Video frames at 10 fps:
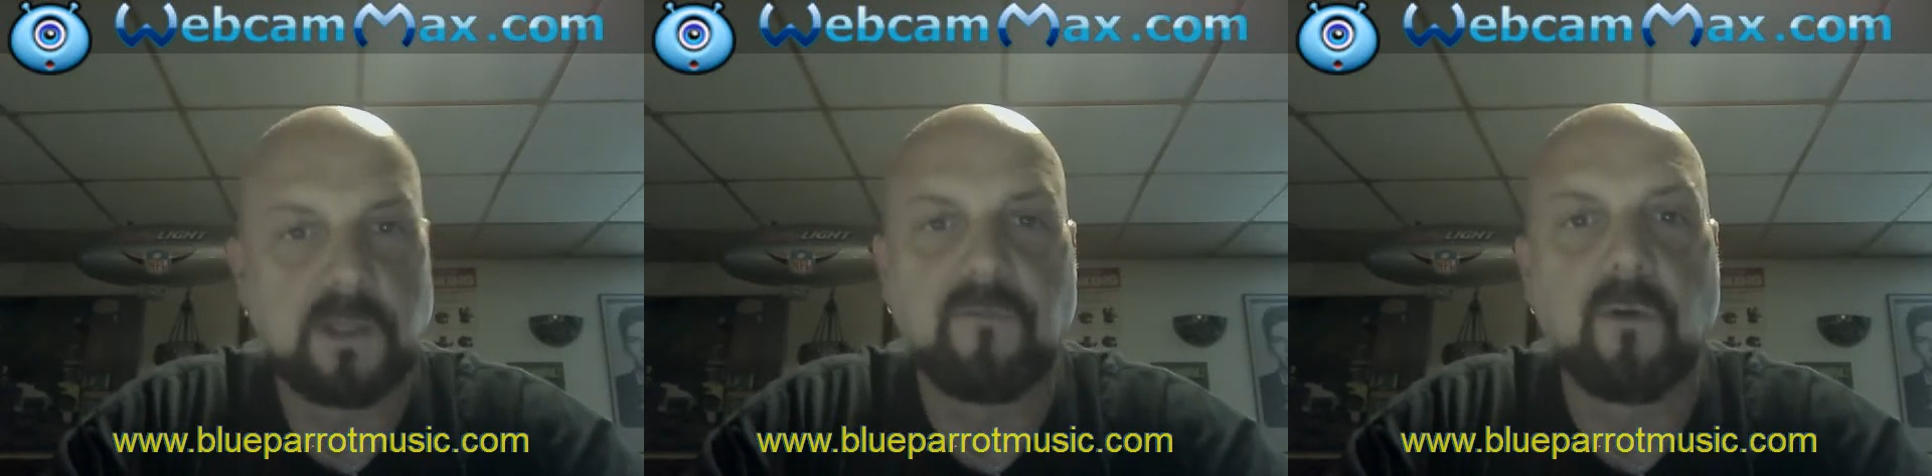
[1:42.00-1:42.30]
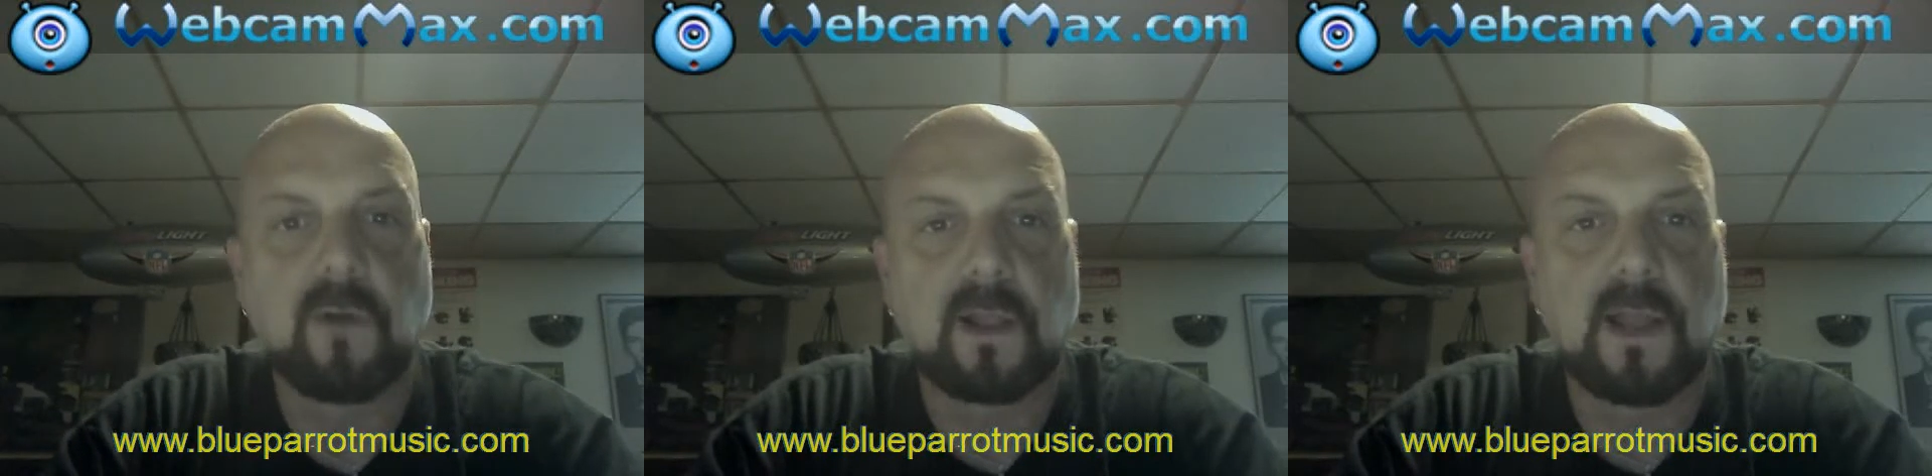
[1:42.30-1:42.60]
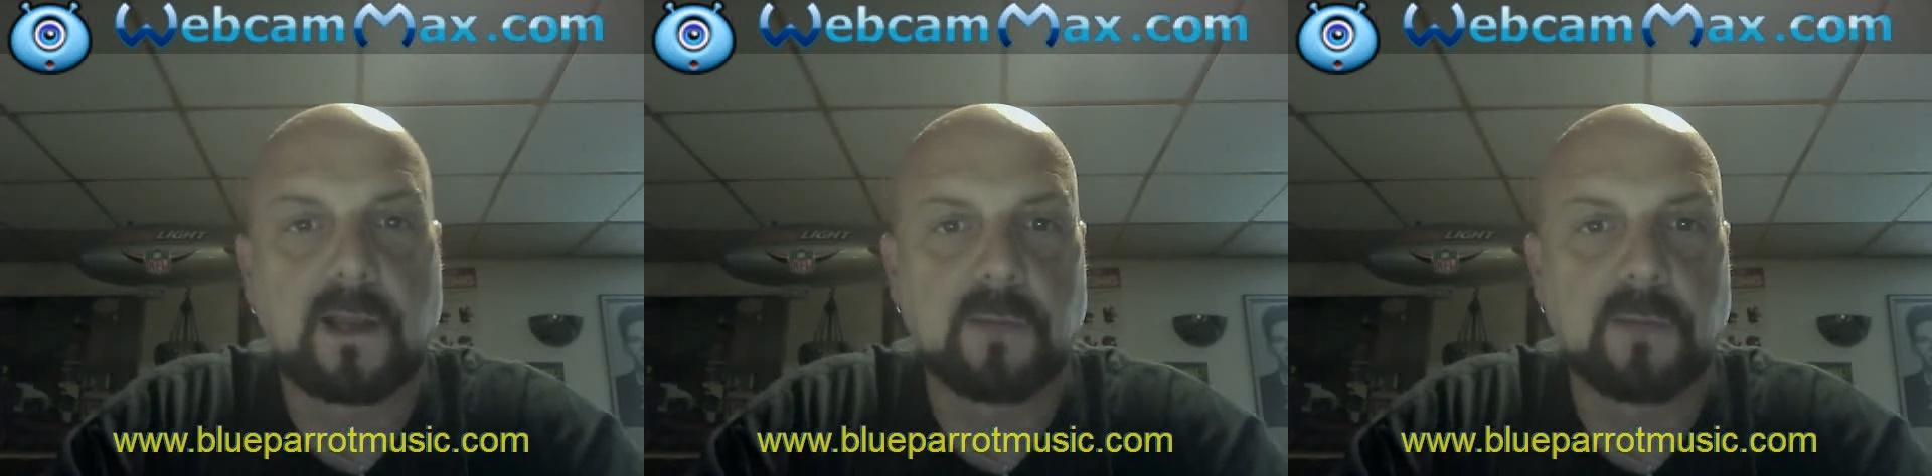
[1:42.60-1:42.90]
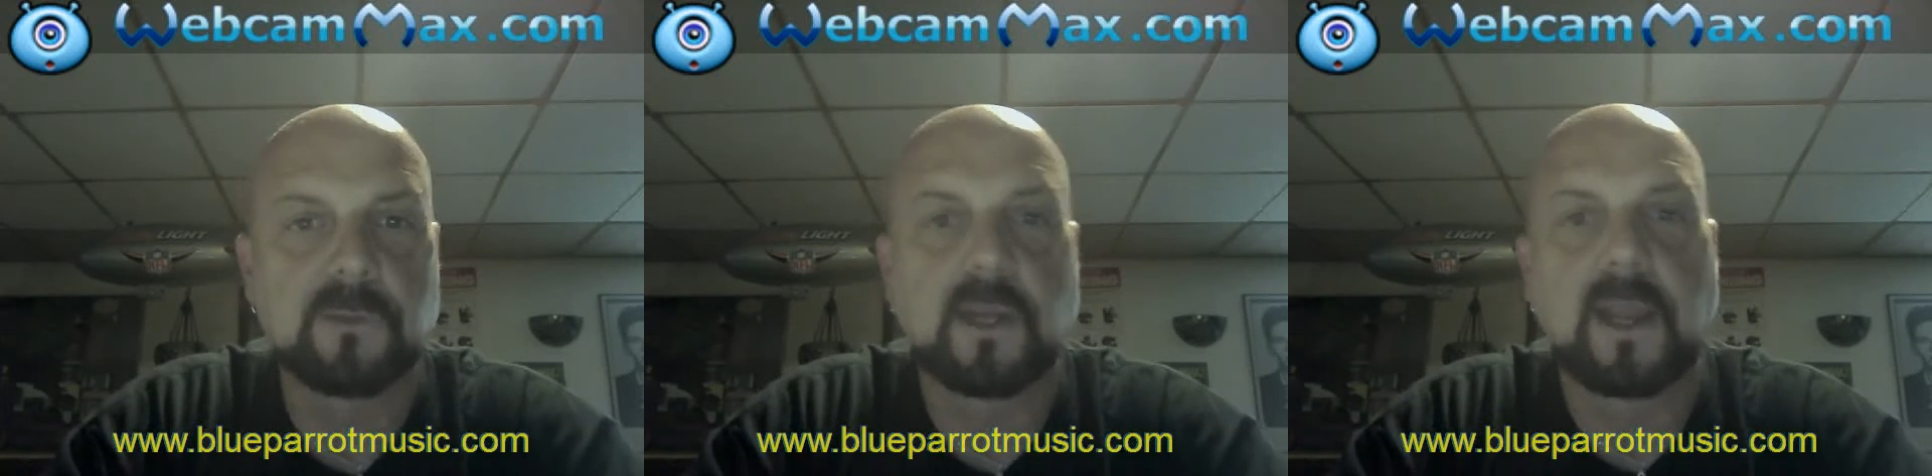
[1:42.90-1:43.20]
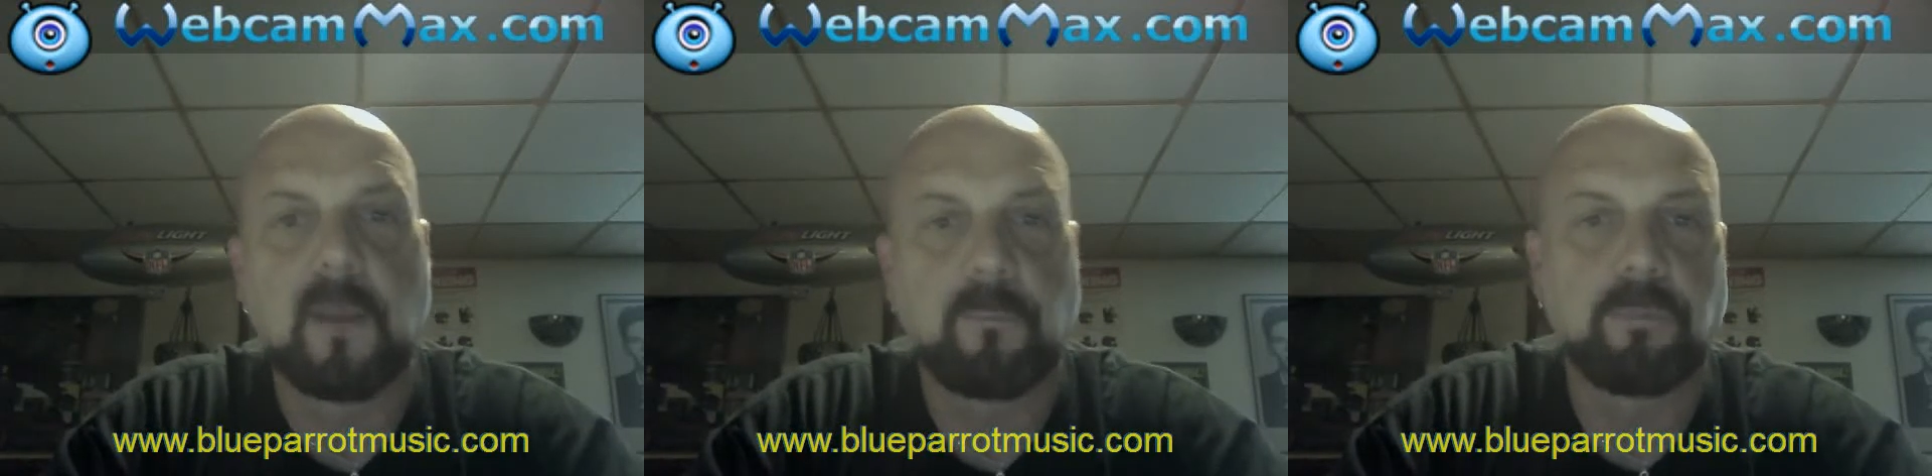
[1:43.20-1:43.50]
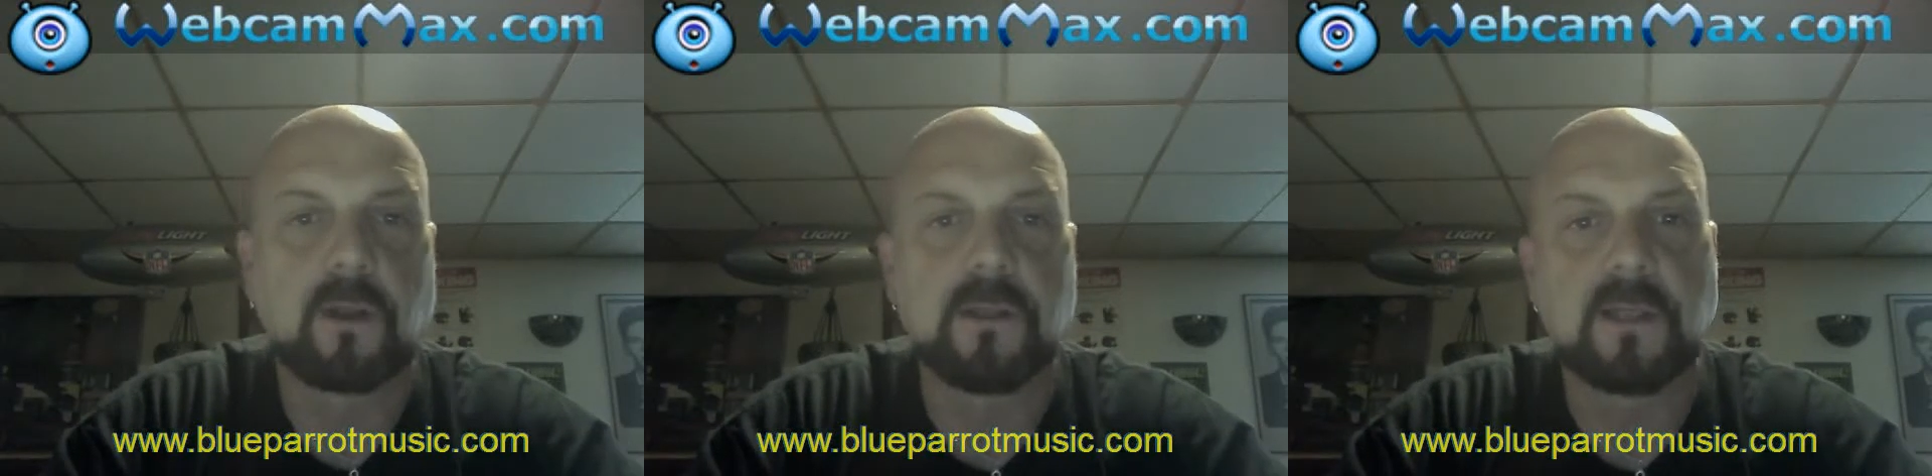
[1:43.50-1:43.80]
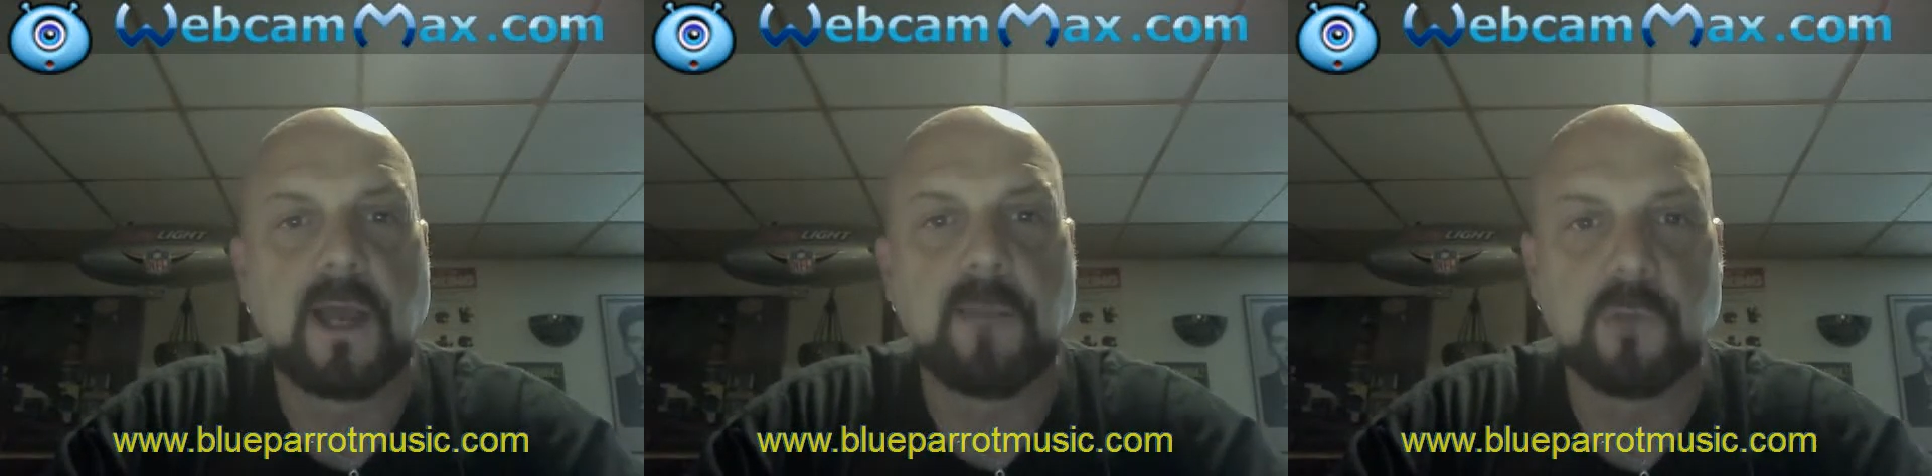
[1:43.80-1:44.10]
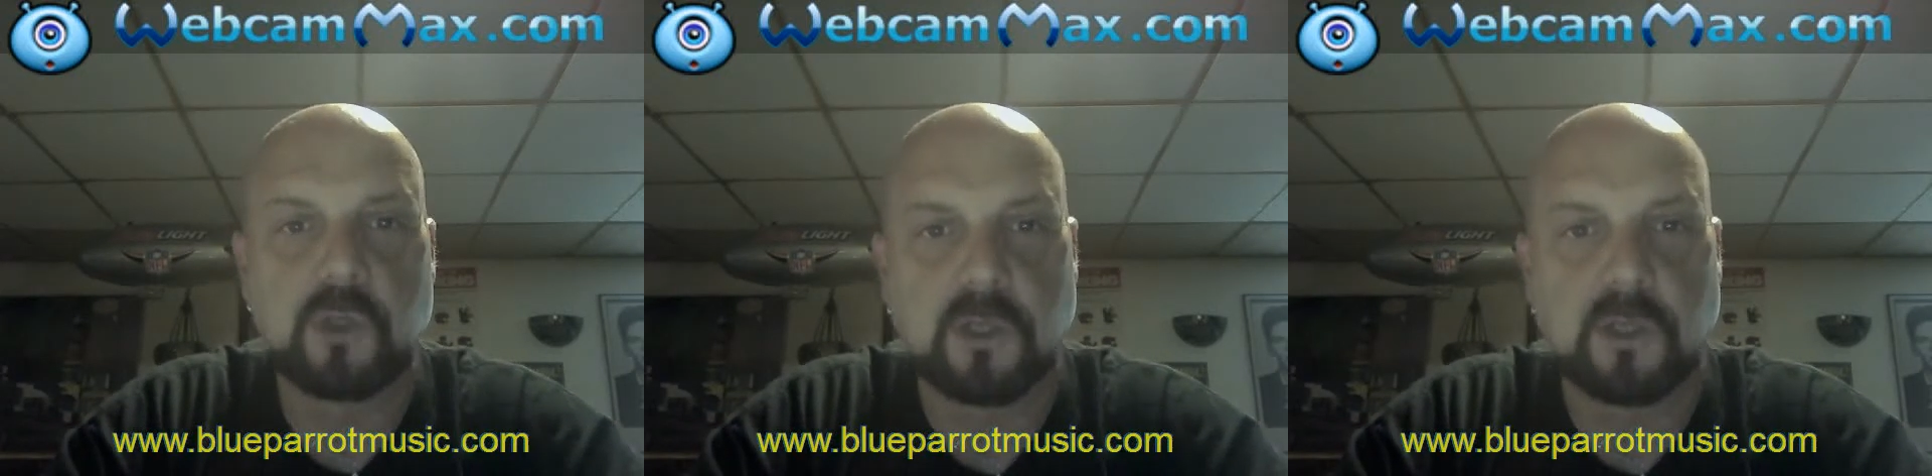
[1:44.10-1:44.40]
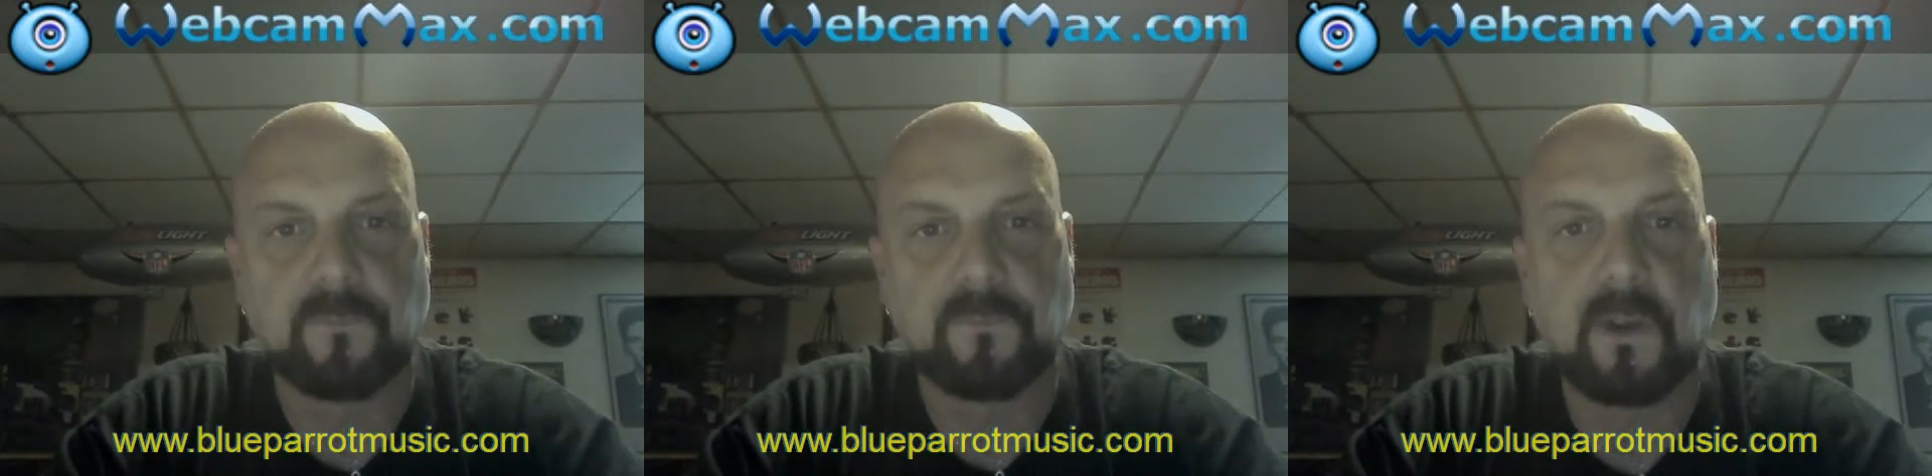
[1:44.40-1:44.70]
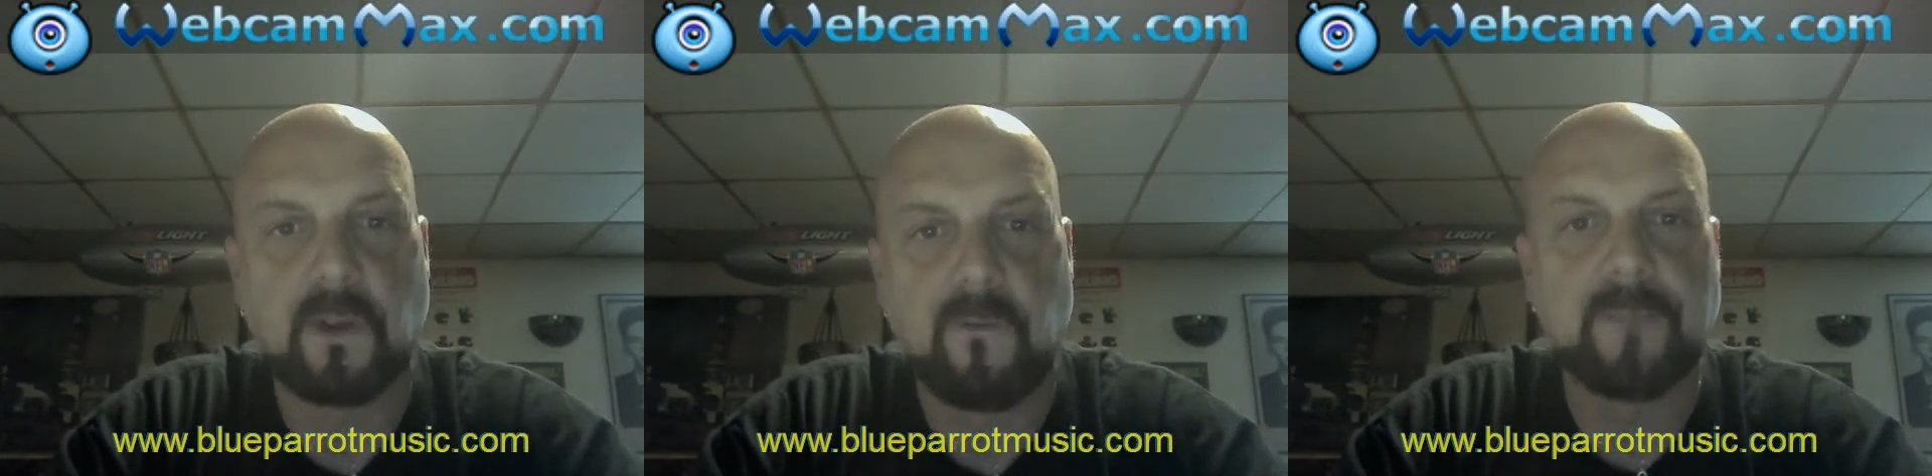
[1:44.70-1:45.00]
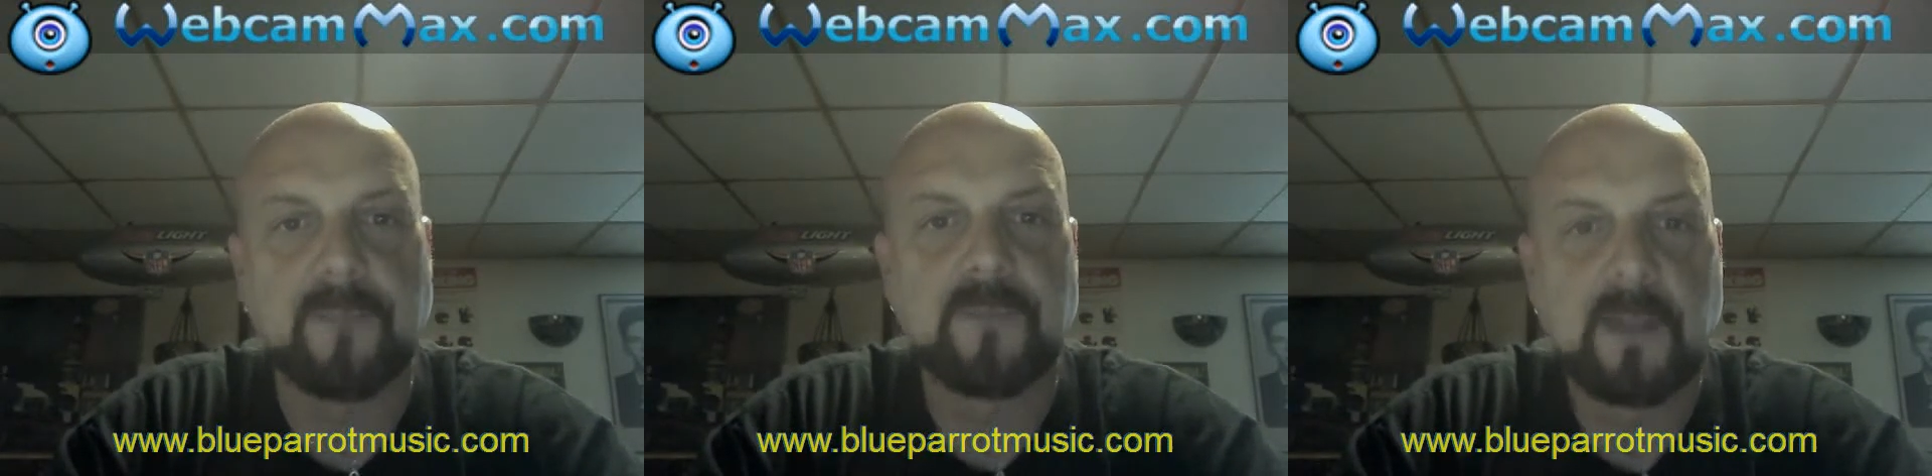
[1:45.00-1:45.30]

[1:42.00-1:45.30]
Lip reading: 4 o'clock, come check out Brooklyn Time Machine. All right?